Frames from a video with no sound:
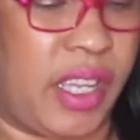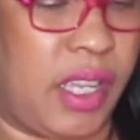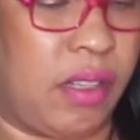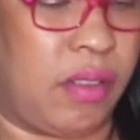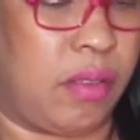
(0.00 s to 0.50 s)

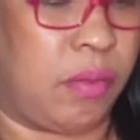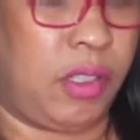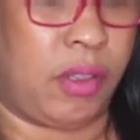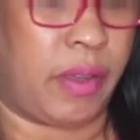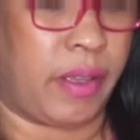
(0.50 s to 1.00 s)
it. You
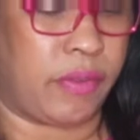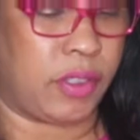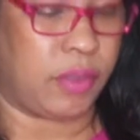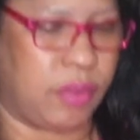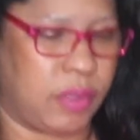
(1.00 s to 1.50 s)
don't have
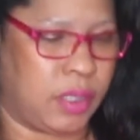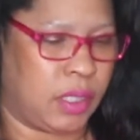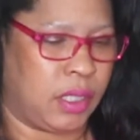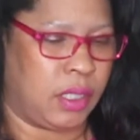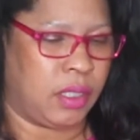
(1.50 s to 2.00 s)

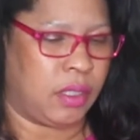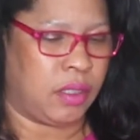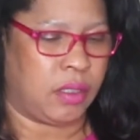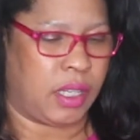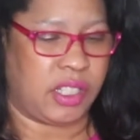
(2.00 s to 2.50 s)

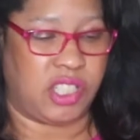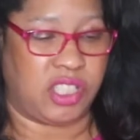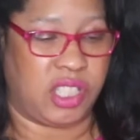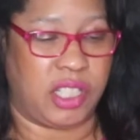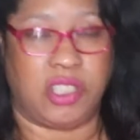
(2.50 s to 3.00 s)
to. I
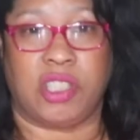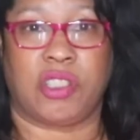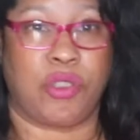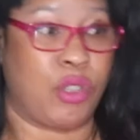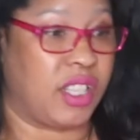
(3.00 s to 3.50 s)
just did it just
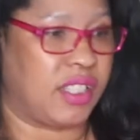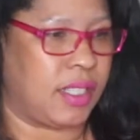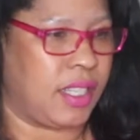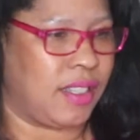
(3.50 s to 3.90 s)
so you can see.